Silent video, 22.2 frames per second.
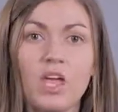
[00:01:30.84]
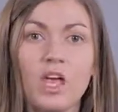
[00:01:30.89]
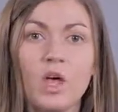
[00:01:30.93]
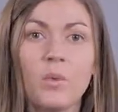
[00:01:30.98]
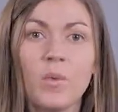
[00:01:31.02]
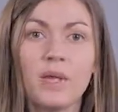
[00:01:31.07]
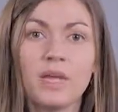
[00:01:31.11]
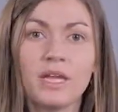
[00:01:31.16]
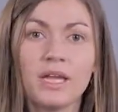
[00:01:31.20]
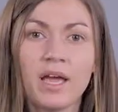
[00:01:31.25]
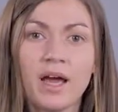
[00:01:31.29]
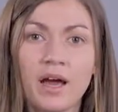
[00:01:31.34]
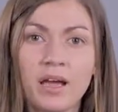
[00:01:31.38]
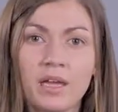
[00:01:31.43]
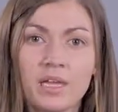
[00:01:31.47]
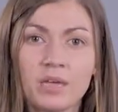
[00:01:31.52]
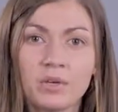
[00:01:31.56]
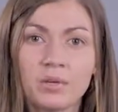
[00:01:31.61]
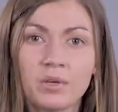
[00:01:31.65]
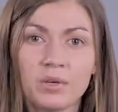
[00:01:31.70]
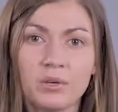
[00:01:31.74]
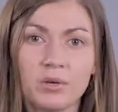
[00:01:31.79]
Many
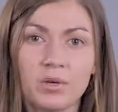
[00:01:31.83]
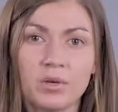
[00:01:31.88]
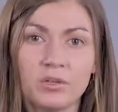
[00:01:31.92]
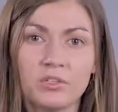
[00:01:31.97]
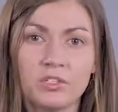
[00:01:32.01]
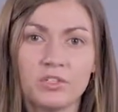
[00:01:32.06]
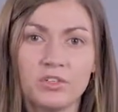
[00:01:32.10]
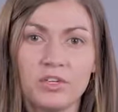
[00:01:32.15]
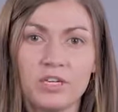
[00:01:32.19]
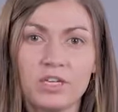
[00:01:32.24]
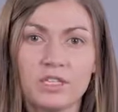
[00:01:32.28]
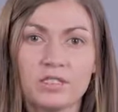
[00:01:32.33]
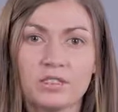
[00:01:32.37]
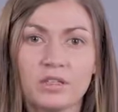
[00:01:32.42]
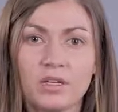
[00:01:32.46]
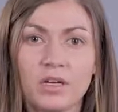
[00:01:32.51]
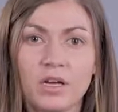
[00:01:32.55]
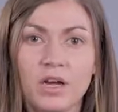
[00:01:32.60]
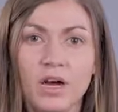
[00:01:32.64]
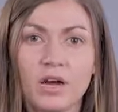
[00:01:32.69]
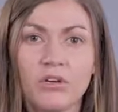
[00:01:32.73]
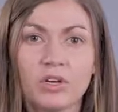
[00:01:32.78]
high-income countries
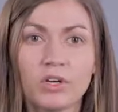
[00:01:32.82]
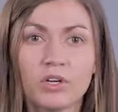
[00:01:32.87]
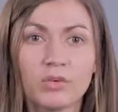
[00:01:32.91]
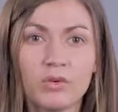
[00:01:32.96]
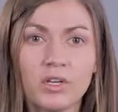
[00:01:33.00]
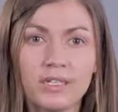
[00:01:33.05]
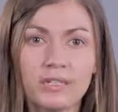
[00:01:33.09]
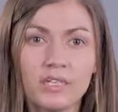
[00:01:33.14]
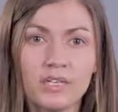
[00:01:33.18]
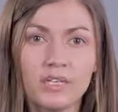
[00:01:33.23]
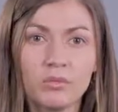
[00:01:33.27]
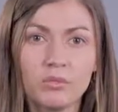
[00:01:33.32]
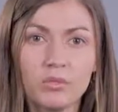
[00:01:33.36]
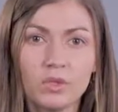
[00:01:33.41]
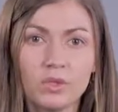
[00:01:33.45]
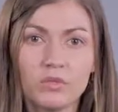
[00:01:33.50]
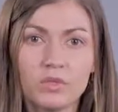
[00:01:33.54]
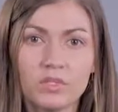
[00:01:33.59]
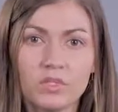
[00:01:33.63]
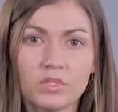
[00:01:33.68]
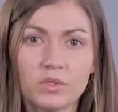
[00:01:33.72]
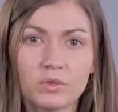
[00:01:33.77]
are increasingly
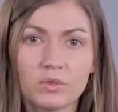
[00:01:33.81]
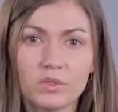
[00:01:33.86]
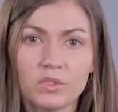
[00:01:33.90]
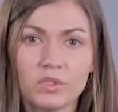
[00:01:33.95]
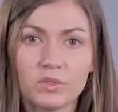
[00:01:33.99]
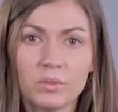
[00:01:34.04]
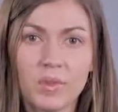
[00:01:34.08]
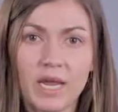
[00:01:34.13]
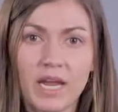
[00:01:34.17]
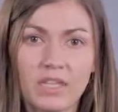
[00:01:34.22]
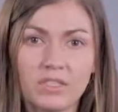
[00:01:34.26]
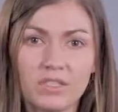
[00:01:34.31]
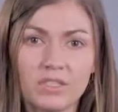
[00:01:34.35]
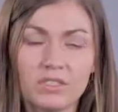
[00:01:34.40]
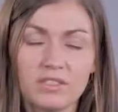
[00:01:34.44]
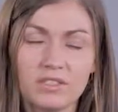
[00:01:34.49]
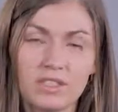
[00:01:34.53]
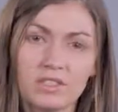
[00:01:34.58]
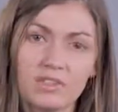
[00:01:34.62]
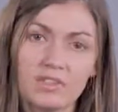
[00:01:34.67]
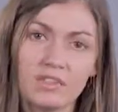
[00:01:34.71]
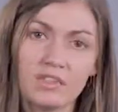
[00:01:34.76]
moving towards
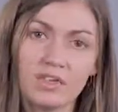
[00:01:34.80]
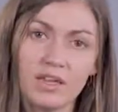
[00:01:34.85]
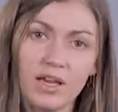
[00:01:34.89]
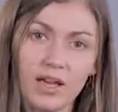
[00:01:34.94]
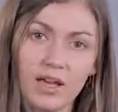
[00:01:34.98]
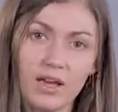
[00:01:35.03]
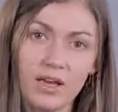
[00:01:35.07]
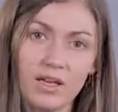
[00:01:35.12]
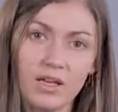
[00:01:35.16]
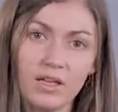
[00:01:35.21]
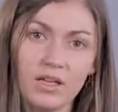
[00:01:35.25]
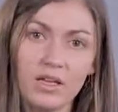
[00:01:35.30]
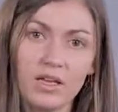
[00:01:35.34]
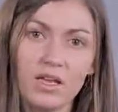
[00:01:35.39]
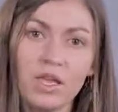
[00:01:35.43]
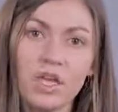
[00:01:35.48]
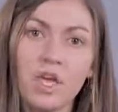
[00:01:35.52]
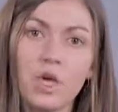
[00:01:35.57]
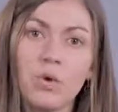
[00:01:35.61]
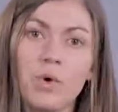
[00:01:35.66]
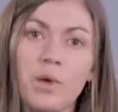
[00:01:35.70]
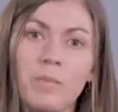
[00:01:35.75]
patient-centered care,
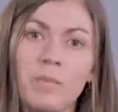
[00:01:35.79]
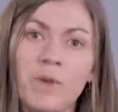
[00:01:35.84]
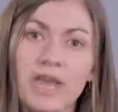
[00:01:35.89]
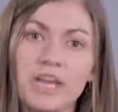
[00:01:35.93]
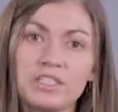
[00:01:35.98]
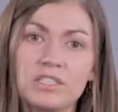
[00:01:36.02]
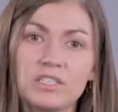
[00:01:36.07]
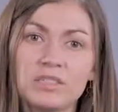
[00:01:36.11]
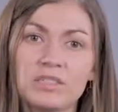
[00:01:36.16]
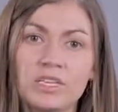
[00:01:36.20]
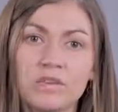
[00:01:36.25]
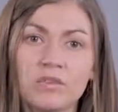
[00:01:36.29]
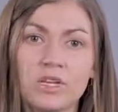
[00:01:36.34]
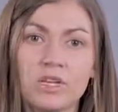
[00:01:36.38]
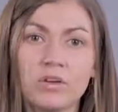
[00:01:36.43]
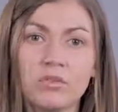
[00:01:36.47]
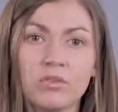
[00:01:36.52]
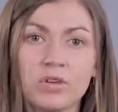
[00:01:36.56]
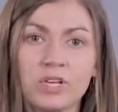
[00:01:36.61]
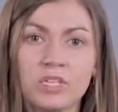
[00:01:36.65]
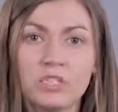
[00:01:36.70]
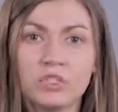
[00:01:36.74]
where patients have
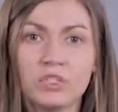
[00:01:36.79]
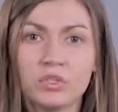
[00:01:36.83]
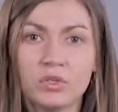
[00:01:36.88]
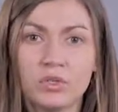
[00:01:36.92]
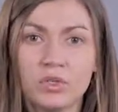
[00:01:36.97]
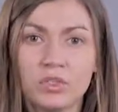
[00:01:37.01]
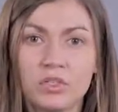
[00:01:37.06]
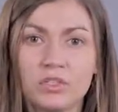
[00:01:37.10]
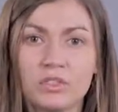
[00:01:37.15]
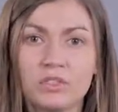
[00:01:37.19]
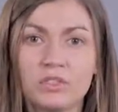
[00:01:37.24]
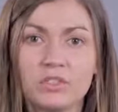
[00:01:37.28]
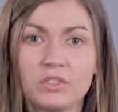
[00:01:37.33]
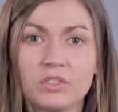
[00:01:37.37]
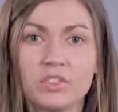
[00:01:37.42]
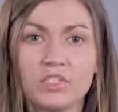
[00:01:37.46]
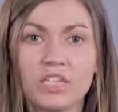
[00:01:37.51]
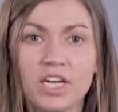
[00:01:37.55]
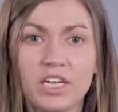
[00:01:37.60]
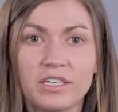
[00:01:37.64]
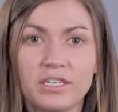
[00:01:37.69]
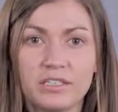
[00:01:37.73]
increased choice,
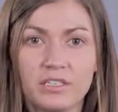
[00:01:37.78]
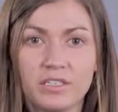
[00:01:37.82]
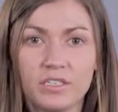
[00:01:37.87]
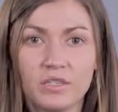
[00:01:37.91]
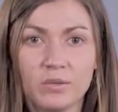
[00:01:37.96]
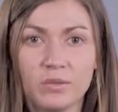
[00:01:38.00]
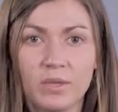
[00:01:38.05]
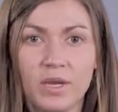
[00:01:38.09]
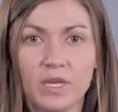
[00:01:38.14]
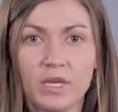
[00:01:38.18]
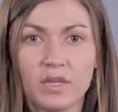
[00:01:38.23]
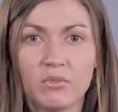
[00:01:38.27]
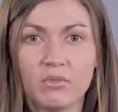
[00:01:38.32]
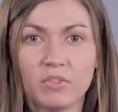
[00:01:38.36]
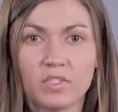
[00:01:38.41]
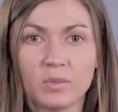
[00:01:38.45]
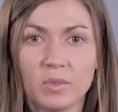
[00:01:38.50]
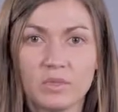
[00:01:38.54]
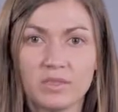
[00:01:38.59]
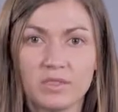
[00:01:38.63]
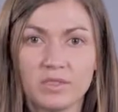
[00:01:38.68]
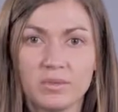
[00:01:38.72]
share decision-making
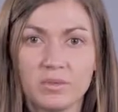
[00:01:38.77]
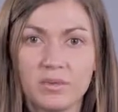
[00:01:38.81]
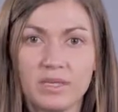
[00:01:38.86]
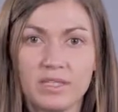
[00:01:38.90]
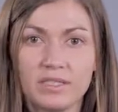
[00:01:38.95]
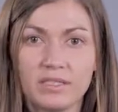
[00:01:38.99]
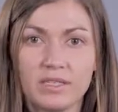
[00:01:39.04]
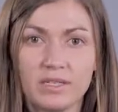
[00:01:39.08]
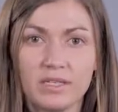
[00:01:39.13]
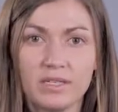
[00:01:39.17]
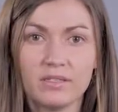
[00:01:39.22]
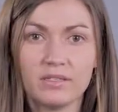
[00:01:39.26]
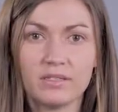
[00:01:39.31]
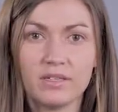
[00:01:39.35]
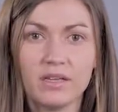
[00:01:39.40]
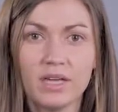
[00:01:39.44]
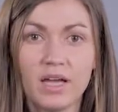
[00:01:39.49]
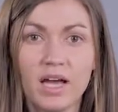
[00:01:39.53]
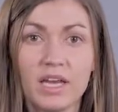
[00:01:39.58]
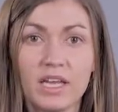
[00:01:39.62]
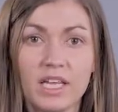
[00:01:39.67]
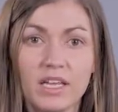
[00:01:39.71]
responsibilities,
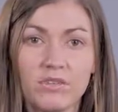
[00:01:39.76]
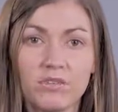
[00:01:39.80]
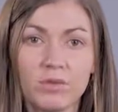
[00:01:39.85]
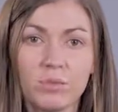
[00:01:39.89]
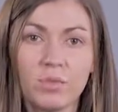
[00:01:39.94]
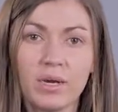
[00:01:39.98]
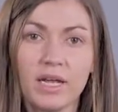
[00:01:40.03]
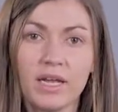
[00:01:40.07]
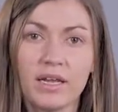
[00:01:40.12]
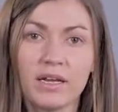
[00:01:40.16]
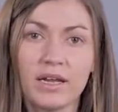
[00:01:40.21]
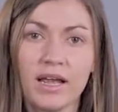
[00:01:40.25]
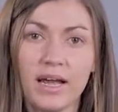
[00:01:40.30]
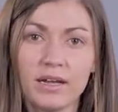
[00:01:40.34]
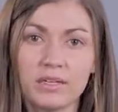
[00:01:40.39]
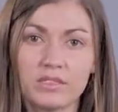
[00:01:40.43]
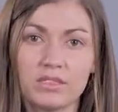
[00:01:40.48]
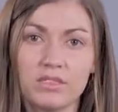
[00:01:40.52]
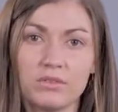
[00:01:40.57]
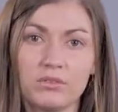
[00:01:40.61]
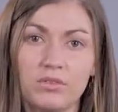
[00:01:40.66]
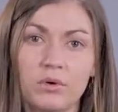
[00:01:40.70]
and even play an
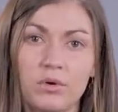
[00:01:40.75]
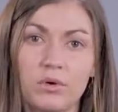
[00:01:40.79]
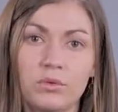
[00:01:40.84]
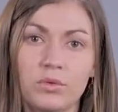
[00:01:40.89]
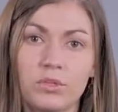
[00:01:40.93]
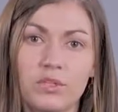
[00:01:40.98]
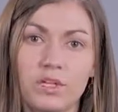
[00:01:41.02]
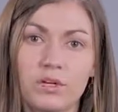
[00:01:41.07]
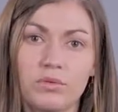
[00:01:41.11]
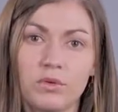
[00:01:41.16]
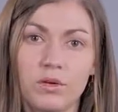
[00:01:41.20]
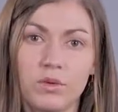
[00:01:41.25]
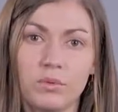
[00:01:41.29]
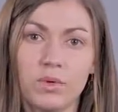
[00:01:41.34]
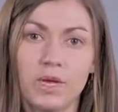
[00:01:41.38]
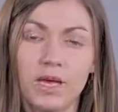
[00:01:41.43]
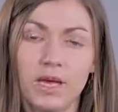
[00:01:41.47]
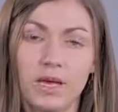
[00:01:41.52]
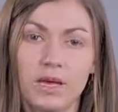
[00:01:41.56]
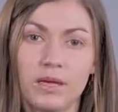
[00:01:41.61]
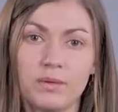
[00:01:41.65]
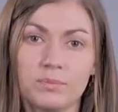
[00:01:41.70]
active role in their own
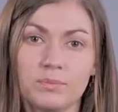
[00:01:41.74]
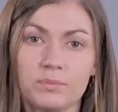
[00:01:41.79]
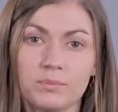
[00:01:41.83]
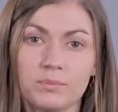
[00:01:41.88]
care.